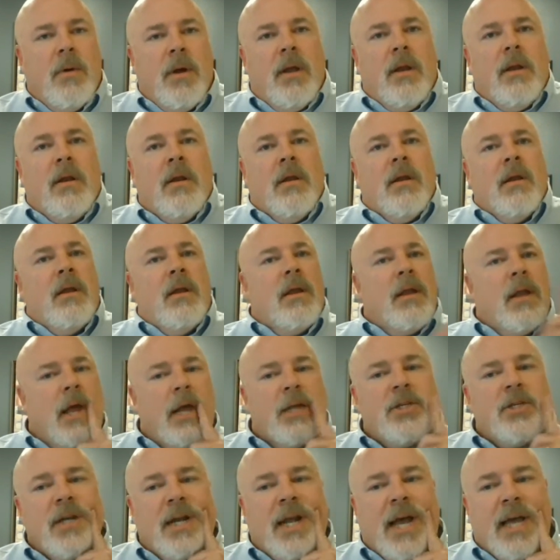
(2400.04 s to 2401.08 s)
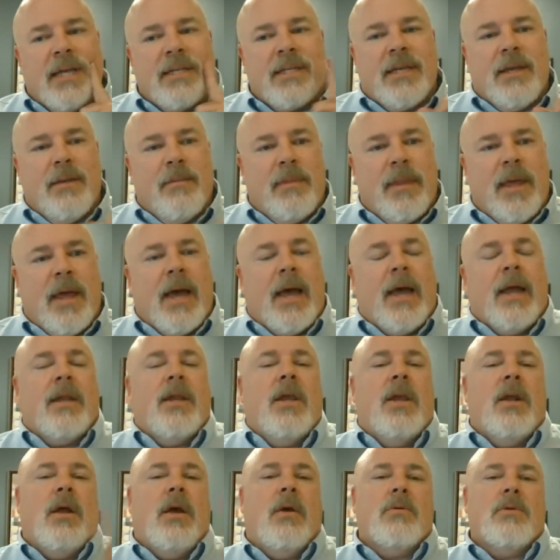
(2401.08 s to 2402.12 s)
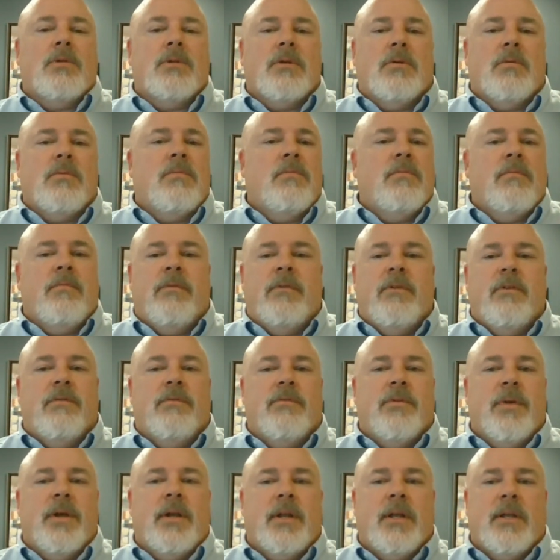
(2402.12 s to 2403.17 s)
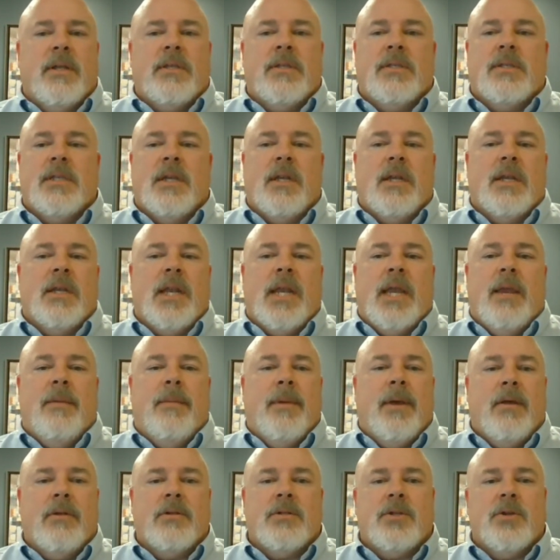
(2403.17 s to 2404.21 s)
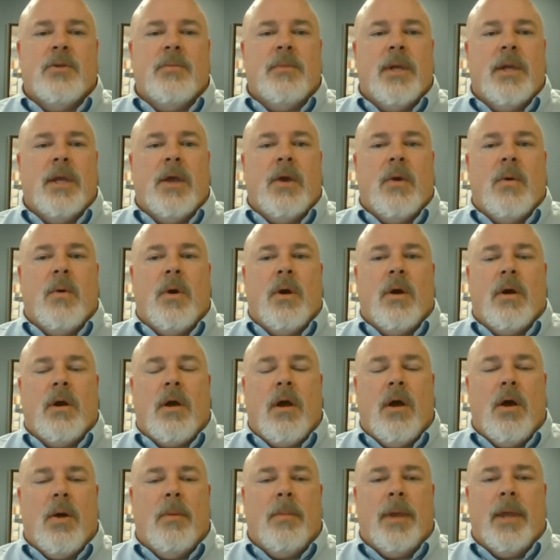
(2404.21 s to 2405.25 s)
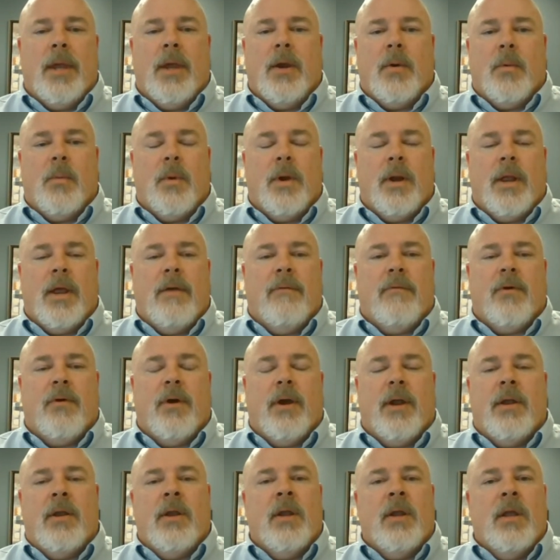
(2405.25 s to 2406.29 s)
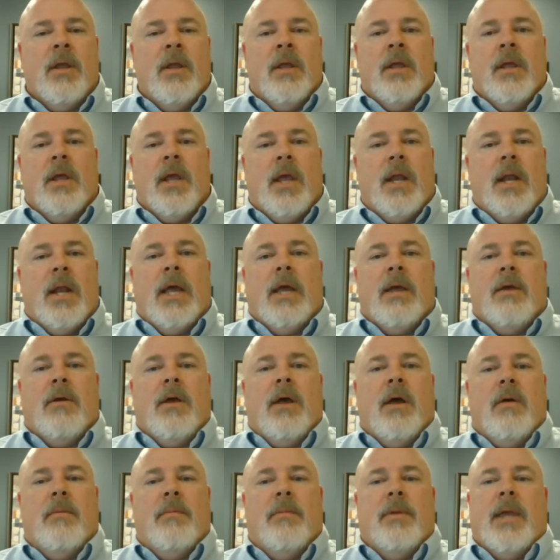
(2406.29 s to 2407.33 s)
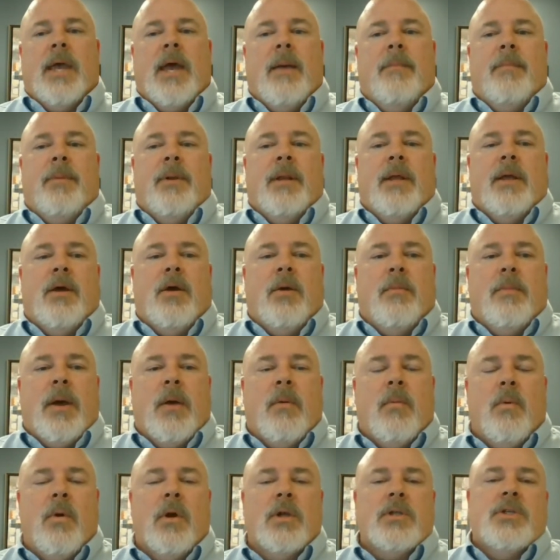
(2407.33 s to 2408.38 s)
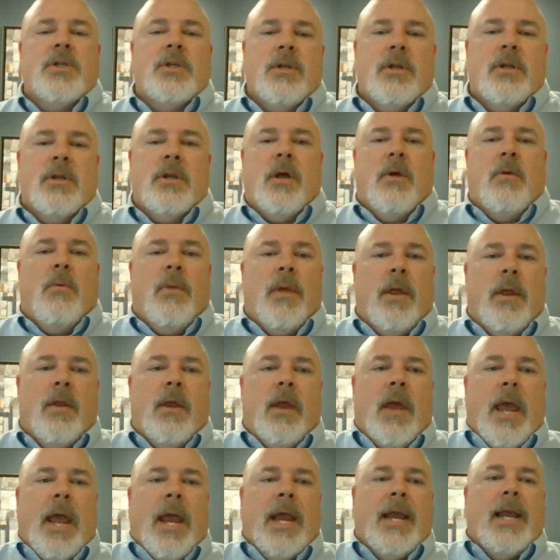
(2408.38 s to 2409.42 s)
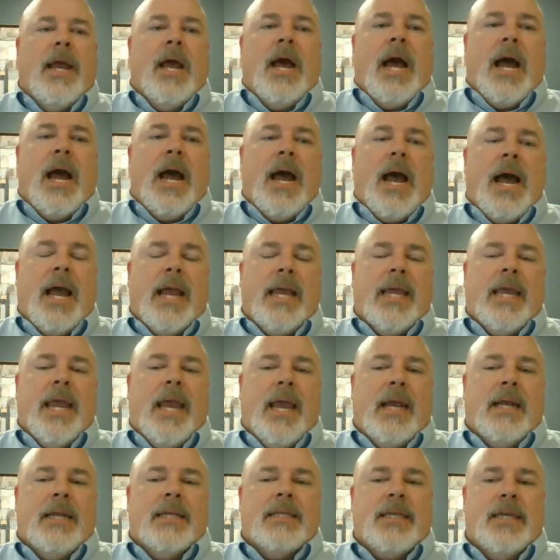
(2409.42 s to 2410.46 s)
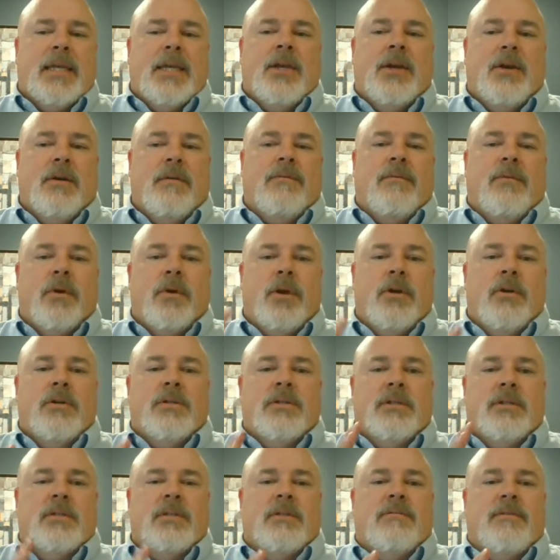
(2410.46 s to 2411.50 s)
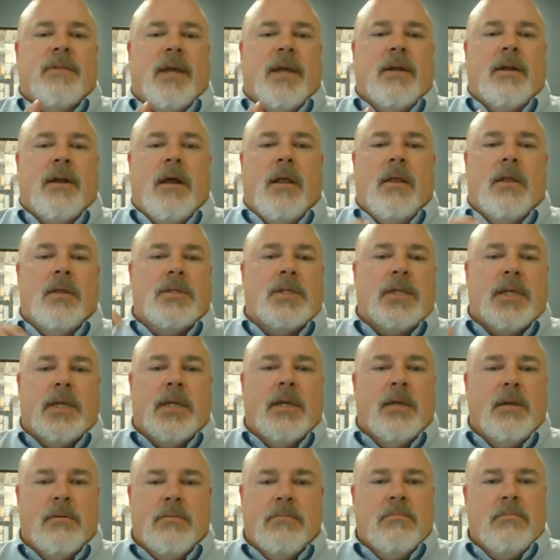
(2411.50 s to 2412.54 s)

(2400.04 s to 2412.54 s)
what? I should ask him that, you know, so feel free to send an email to me or call me or whatever. And I'll be happy to help. I want you to know that ICAN is here for your assistive technology